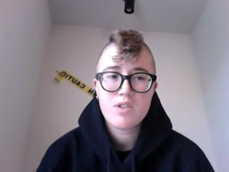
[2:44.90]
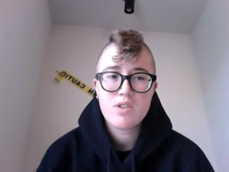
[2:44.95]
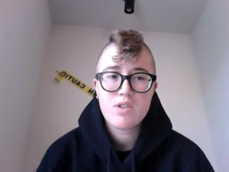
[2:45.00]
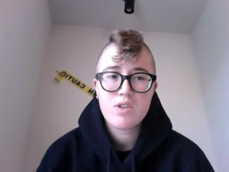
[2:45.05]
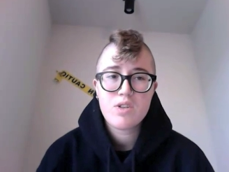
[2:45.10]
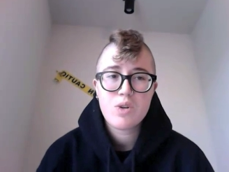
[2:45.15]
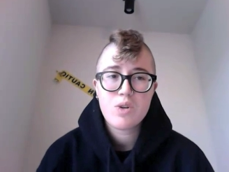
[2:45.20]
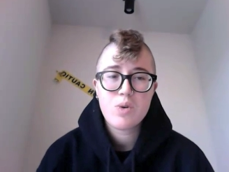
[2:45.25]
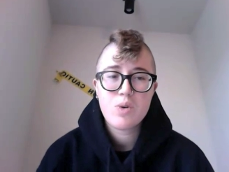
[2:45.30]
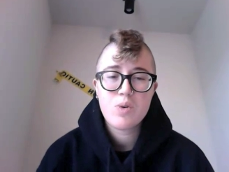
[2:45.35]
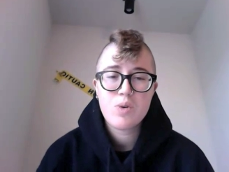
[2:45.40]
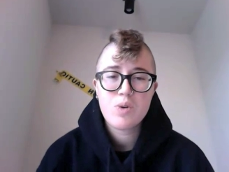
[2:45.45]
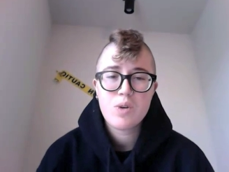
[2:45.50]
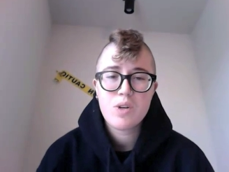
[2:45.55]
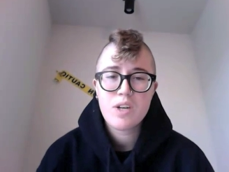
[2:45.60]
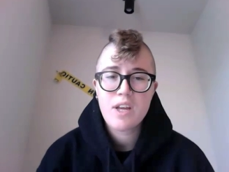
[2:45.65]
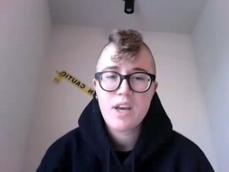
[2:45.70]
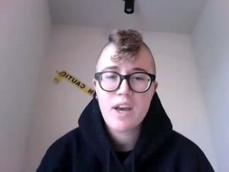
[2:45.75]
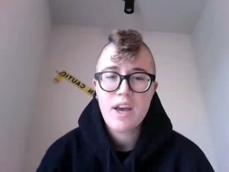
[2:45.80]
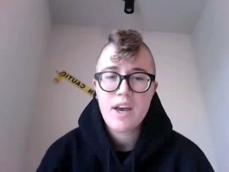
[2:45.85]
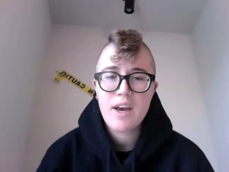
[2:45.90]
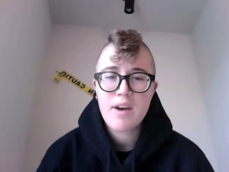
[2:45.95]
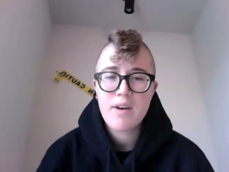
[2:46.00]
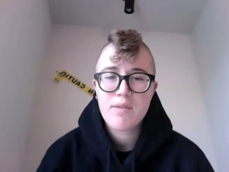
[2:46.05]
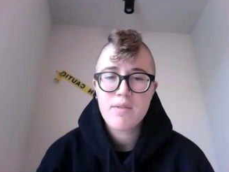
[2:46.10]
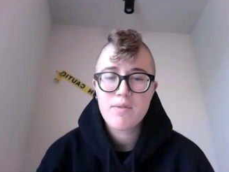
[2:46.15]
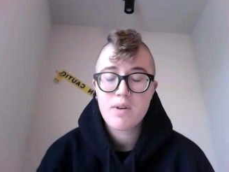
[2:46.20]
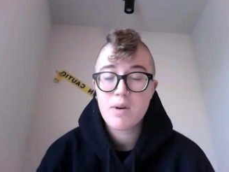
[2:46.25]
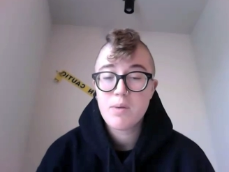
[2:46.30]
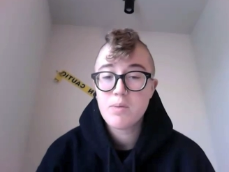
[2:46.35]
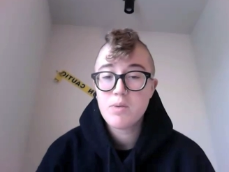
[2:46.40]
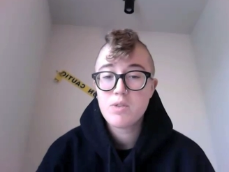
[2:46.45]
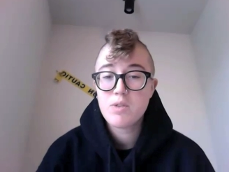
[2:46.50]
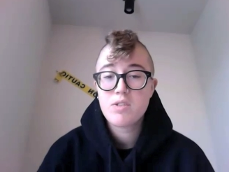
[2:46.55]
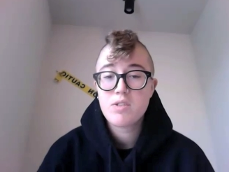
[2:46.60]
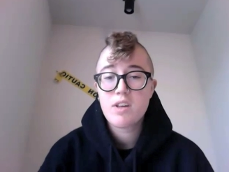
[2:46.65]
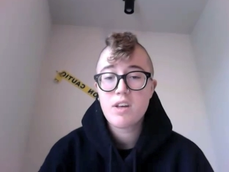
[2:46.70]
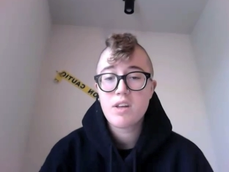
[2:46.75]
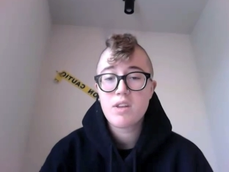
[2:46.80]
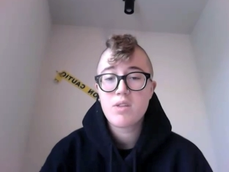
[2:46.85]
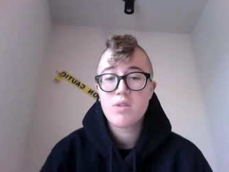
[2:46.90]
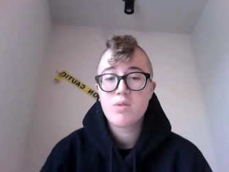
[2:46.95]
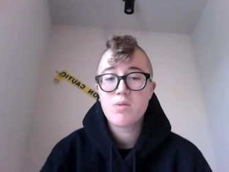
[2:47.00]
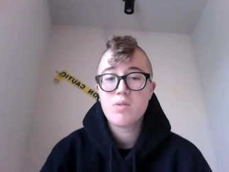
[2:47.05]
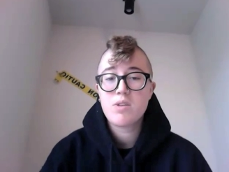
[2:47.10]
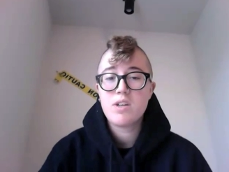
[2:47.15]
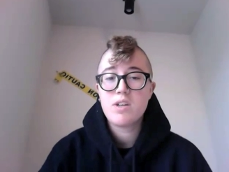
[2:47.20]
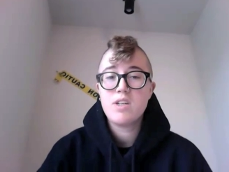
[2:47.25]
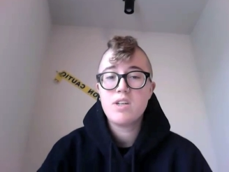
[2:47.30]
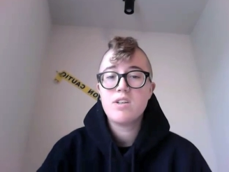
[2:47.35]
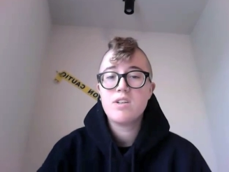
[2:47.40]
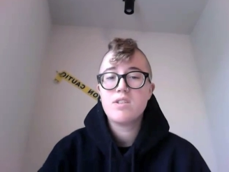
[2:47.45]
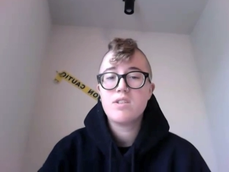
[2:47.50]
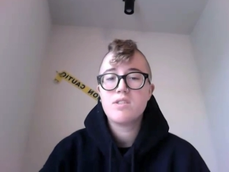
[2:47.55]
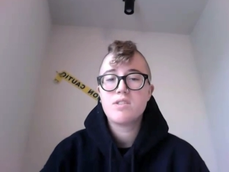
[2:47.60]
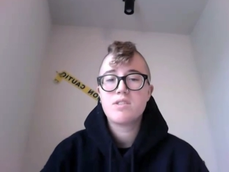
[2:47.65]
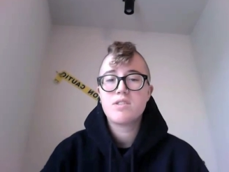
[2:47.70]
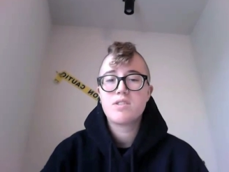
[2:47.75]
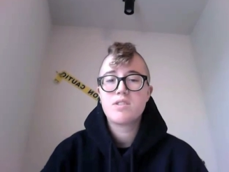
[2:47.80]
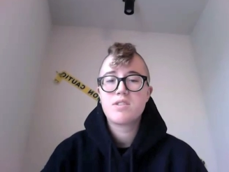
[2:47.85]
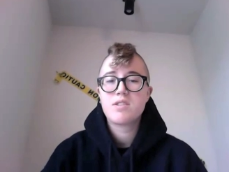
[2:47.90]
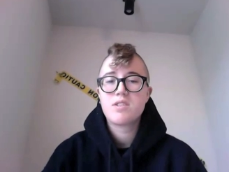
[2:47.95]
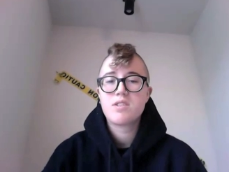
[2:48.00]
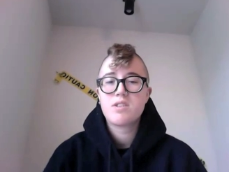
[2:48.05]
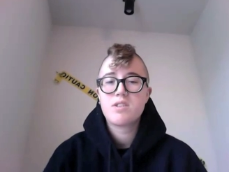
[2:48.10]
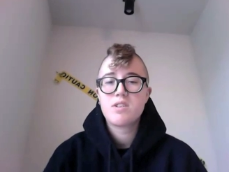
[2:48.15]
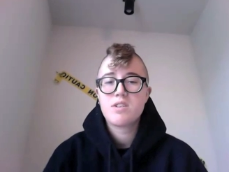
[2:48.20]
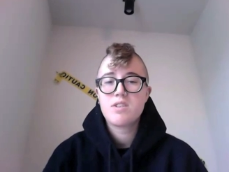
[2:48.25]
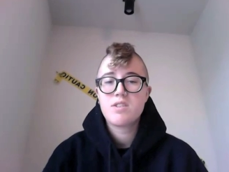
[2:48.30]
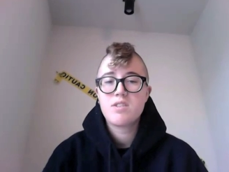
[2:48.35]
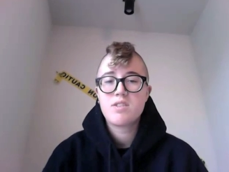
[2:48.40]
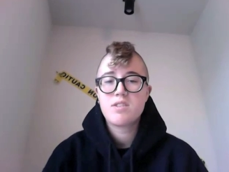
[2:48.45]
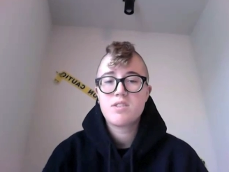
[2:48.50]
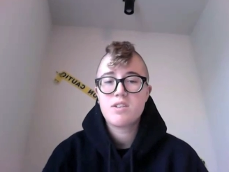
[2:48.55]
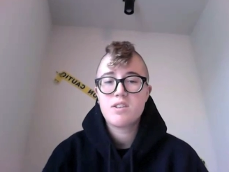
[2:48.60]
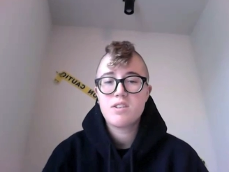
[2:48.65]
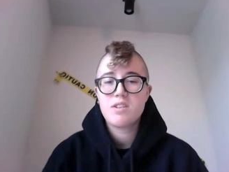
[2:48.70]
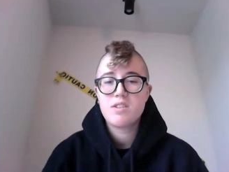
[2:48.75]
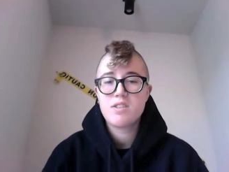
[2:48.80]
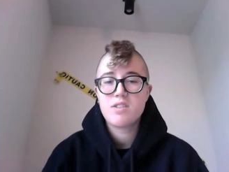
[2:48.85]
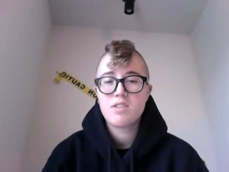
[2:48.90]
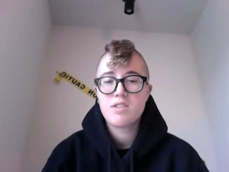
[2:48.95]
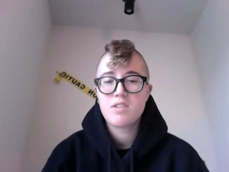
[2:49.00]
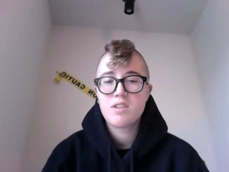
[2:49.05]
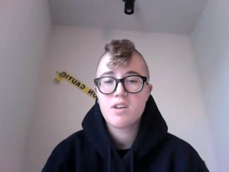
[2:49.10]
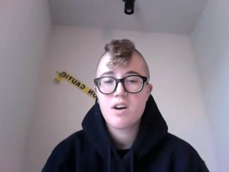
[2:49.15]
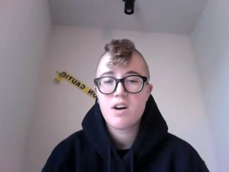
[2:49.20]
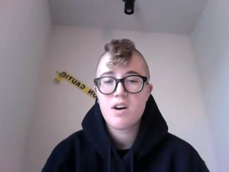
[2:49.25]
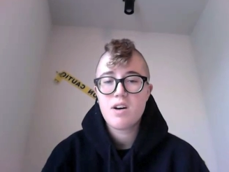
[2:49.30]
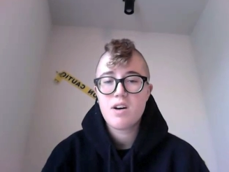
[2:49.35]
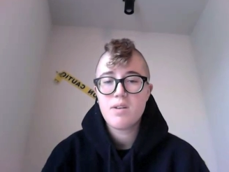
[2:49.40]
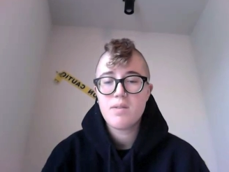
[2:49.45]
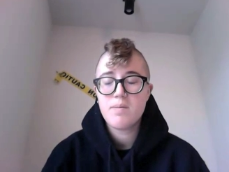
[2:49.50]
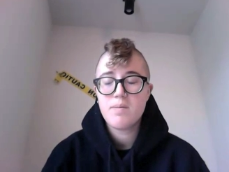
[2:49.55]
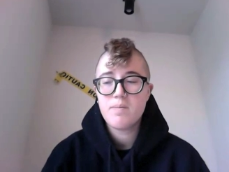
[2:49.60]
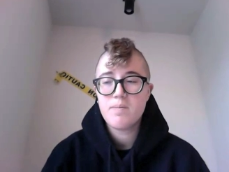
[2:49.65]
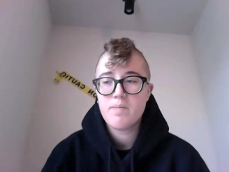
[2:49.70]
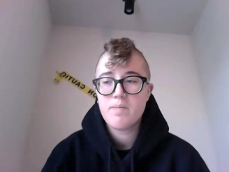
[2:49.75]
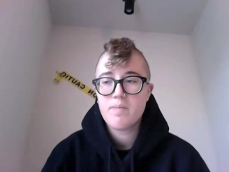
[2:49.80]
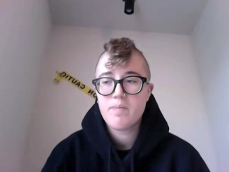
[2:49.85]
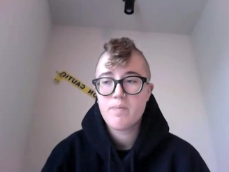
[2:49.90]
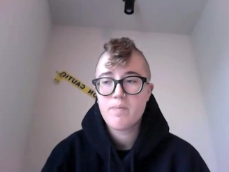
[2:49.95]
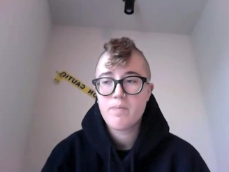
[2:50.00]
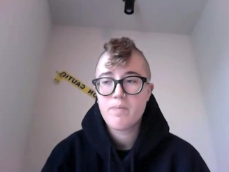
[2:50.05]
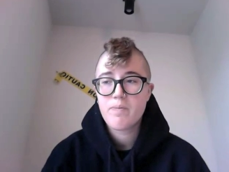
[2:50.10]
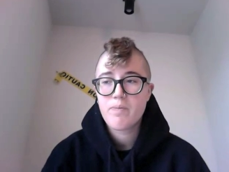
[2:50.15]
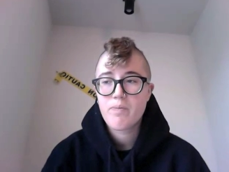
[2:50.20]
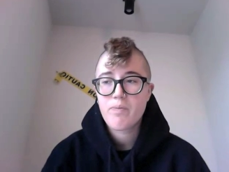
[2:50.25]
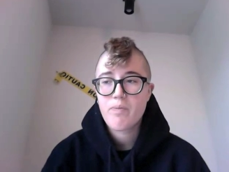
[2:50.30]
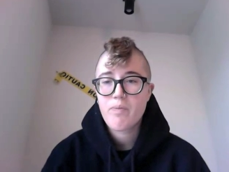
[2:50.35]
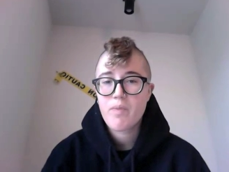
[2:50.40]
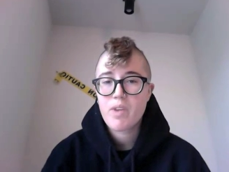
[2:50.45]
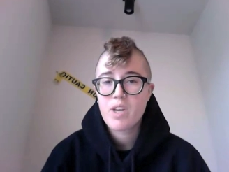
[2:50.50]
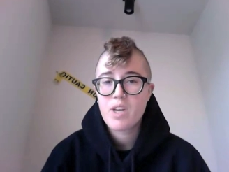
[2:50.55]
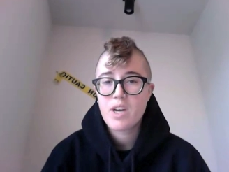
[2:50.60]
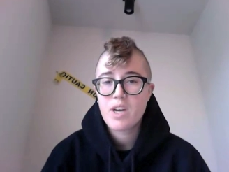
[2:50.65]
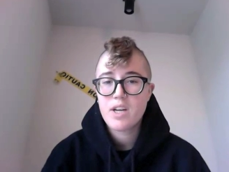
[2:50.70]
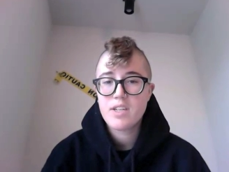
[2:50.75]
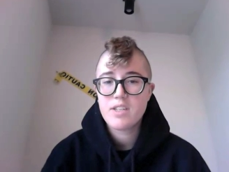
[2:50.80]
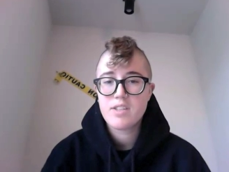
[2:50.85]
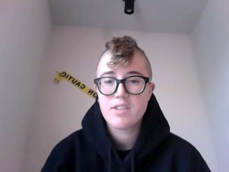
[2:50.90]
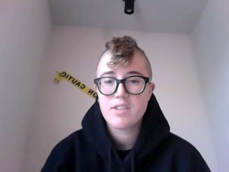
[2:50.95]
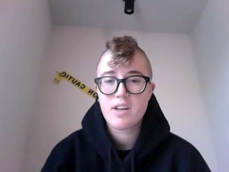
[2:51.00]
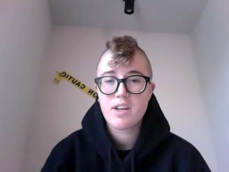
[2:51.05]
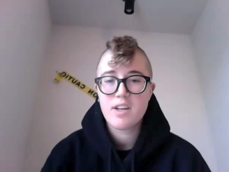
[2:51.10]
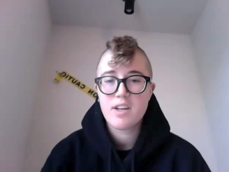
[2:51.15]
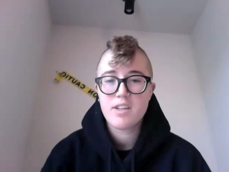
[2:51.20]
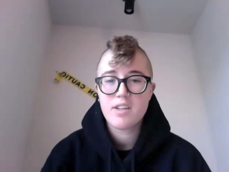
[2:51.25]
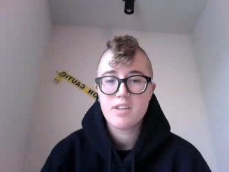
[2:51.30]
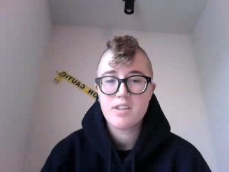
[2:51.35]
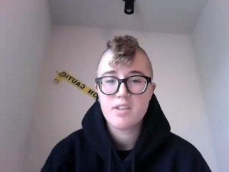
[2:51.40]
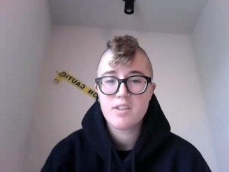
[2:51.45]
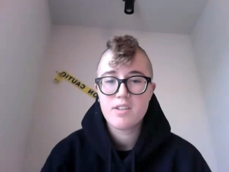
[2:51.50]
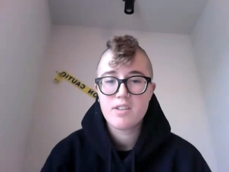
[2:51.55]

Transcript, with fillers: two and a half, almost like three years since um, I decided,